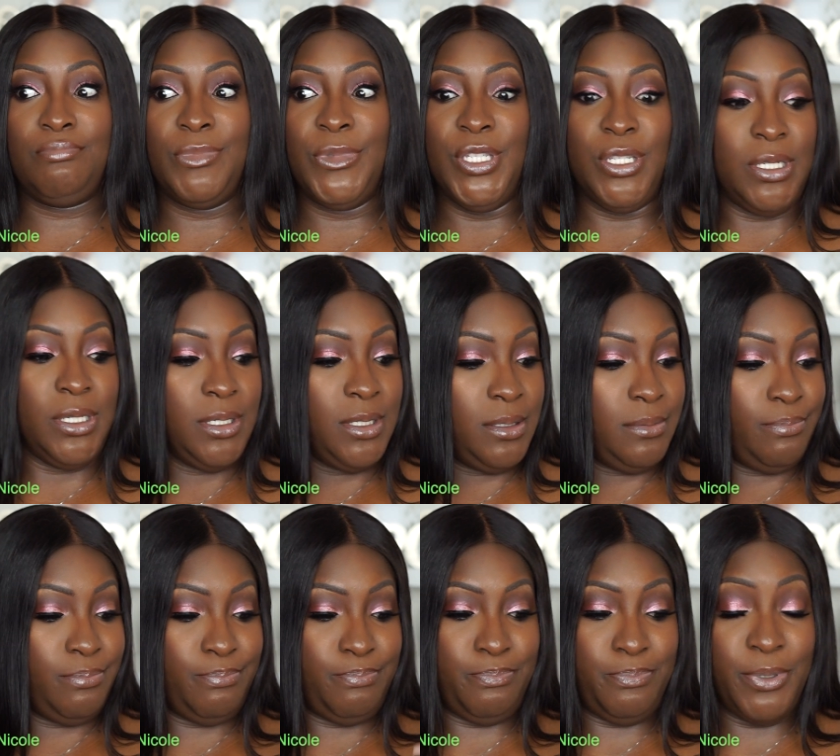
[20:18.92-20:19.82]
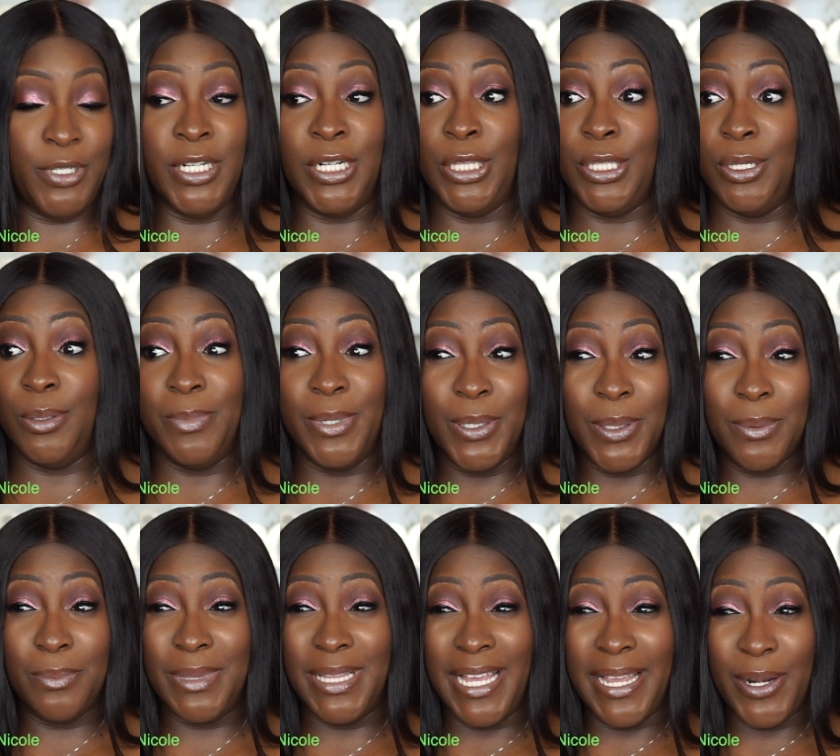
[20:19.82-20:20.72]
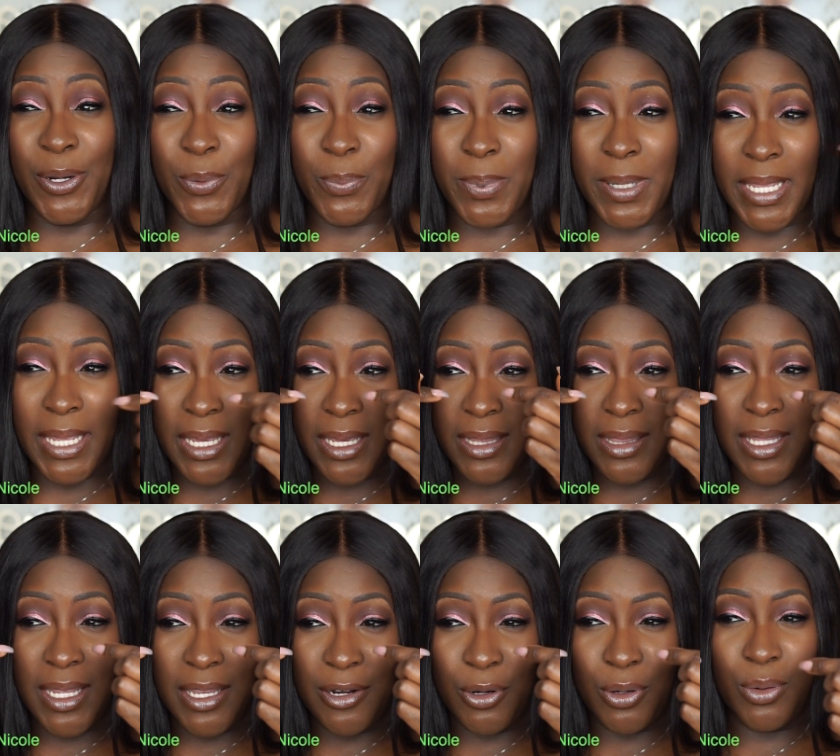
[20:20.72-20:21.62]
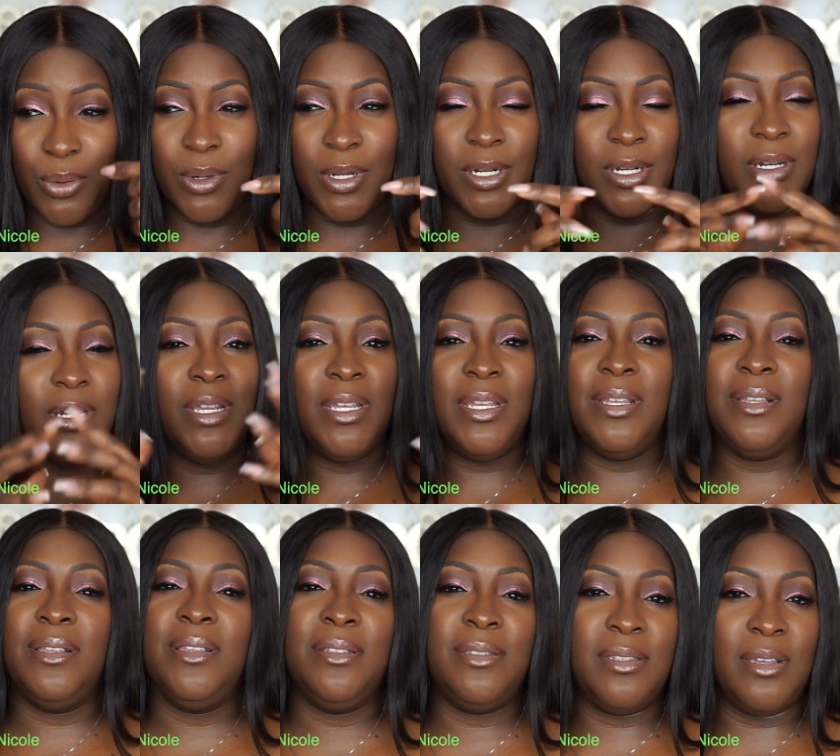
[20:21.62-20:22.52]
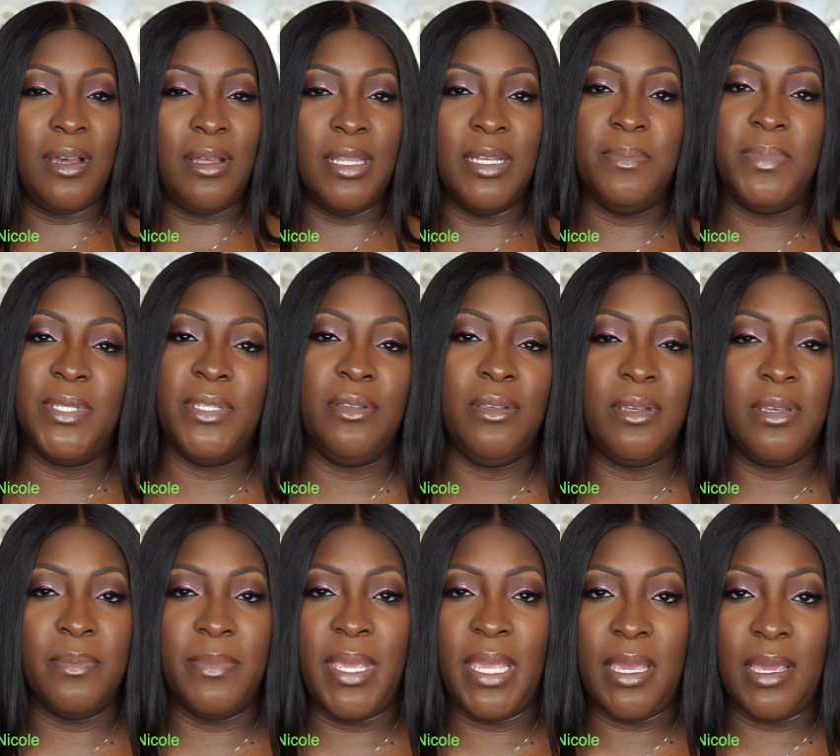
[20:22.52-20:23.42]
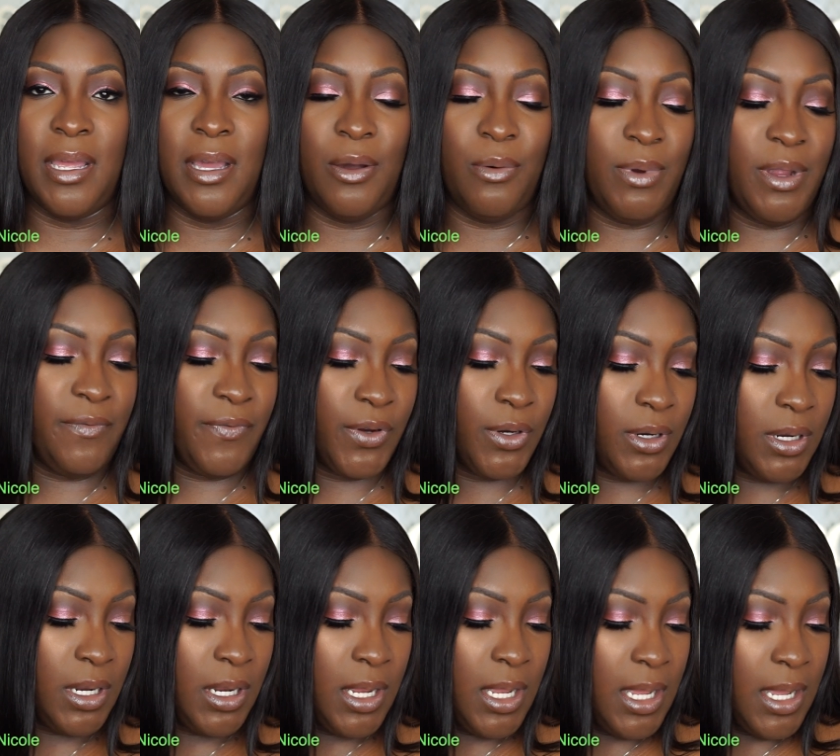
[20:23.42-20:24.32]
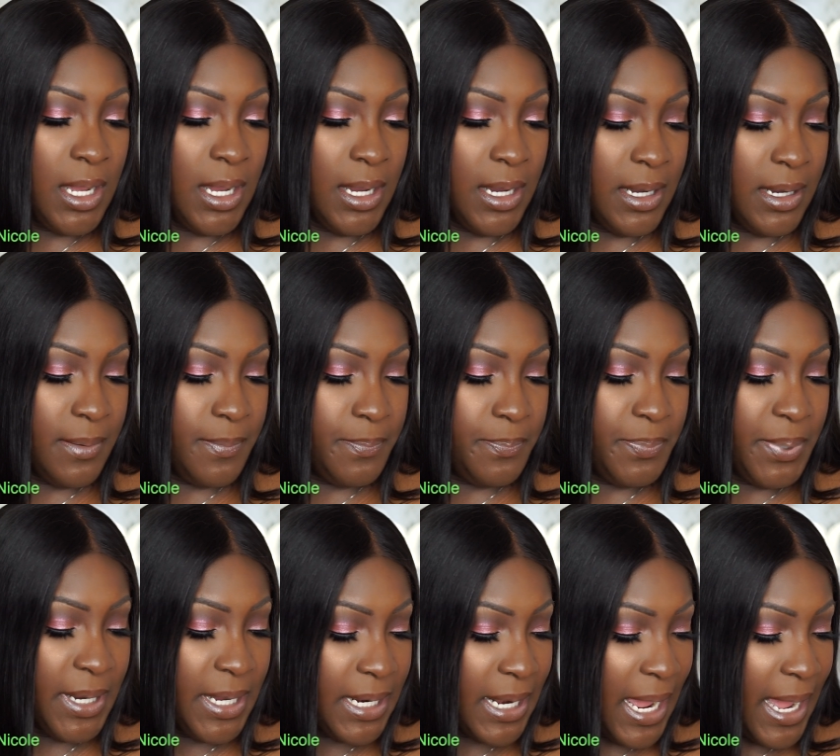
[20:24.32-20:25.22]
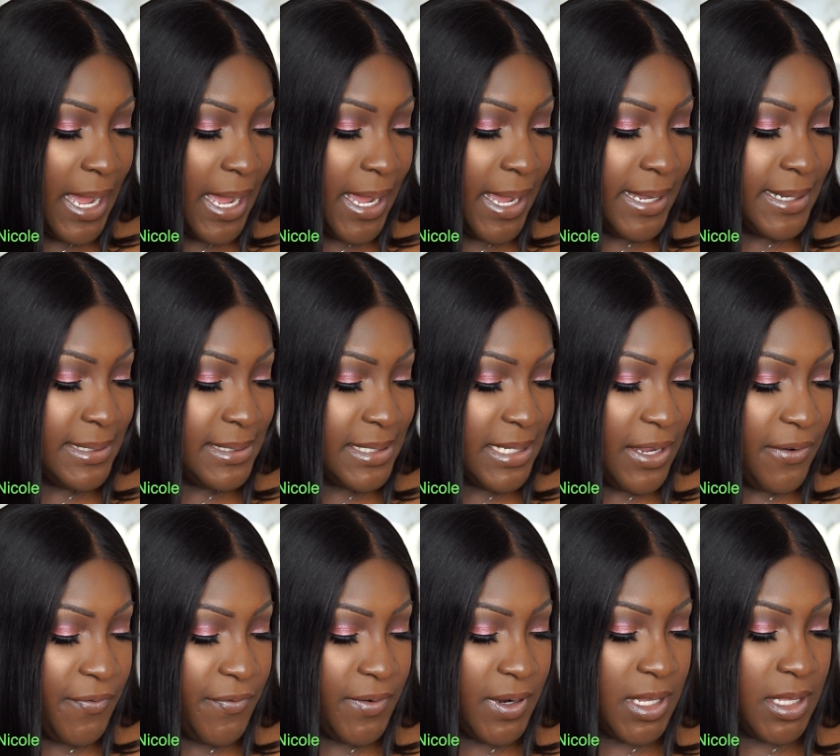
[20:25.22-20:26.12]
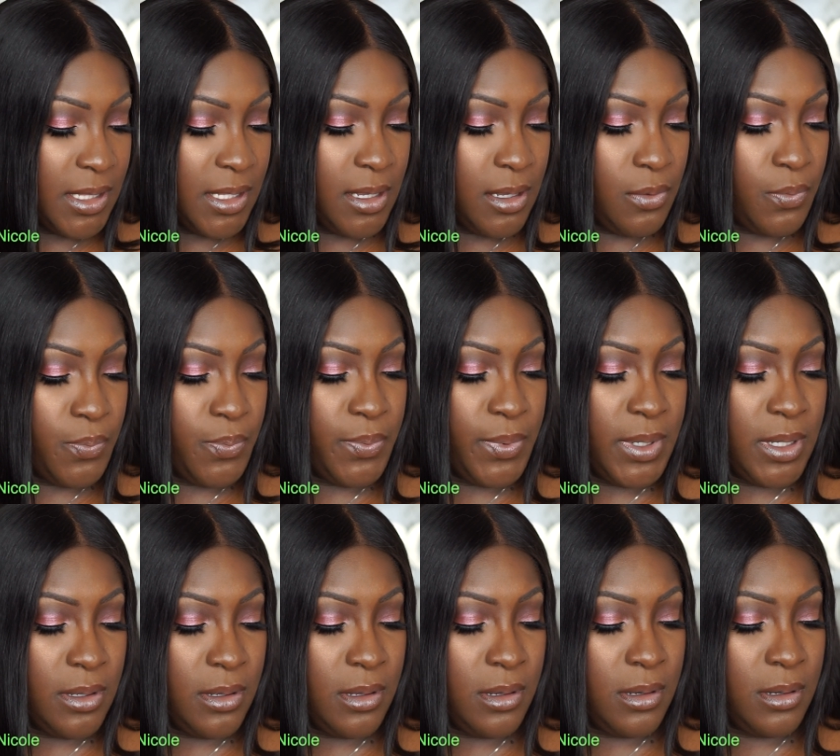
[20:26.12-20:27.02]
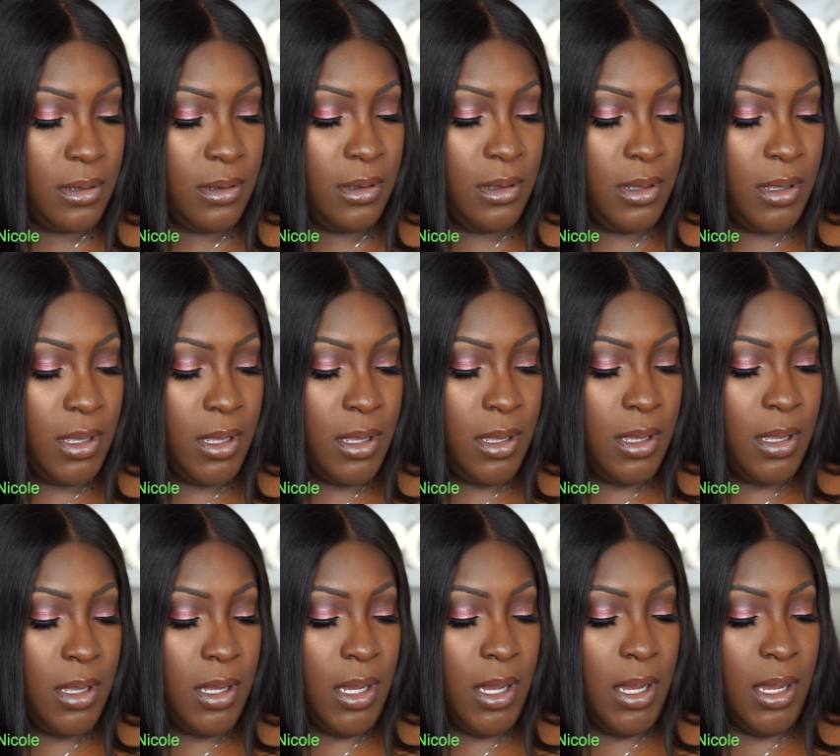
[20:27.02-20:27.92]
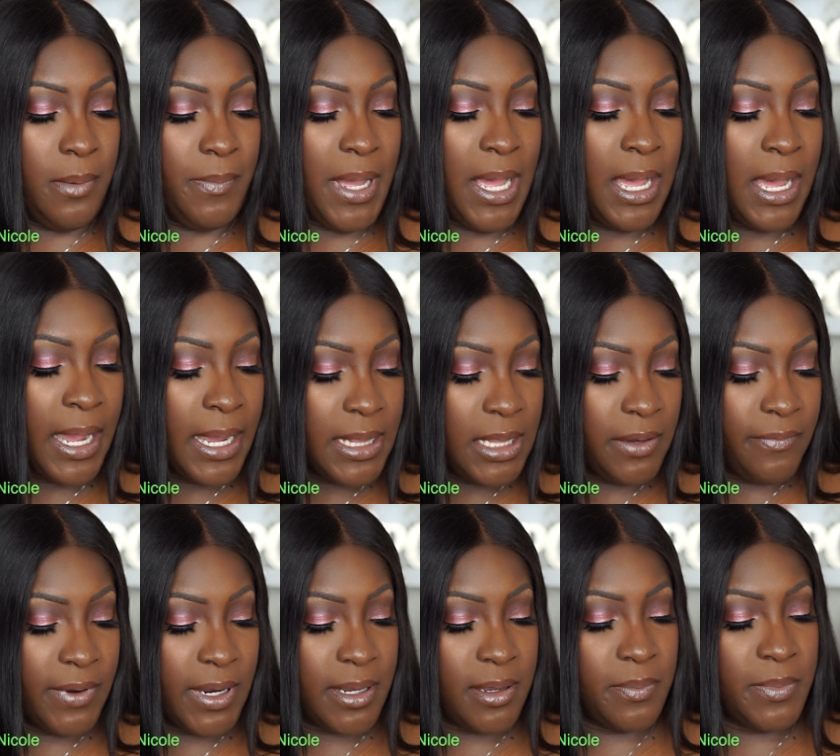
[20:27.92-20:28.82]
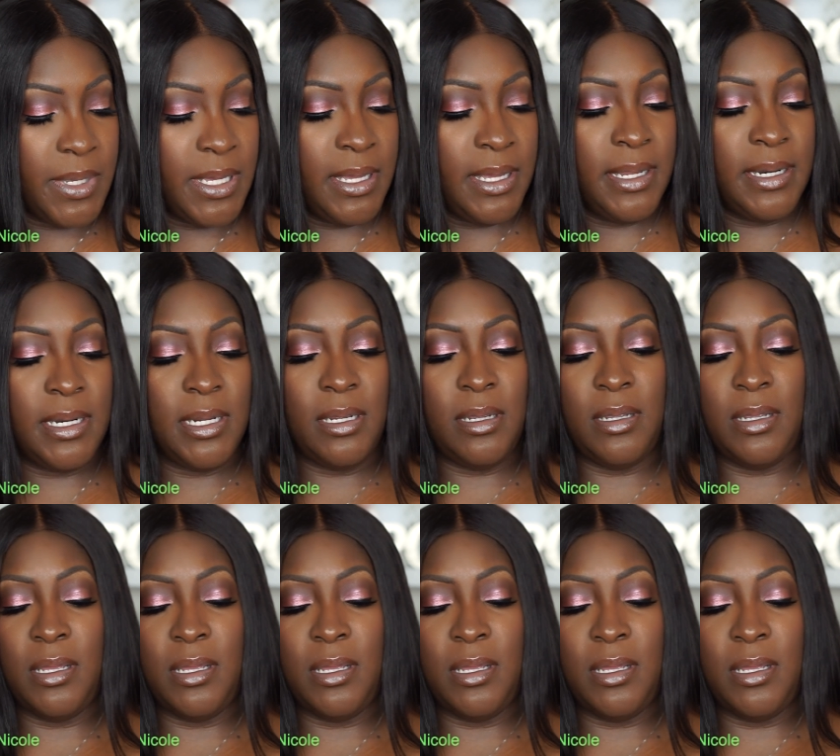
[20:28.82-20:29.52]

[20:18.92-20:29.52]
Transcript: You could put a little bit of lighter pink in the inner corner. It's all up to you. You can make it however. But I definitely will highly recommend